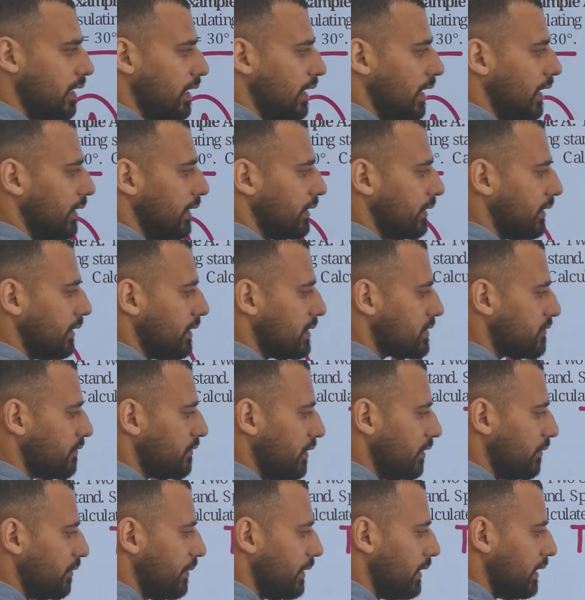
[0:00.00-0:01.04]
And this
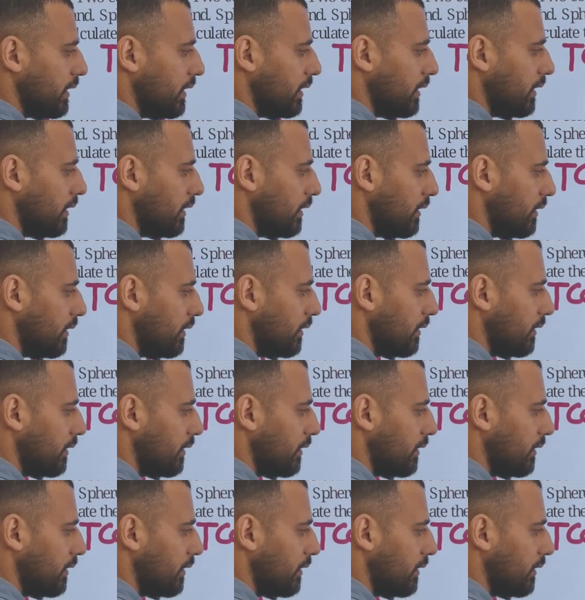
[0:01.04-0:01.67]
will be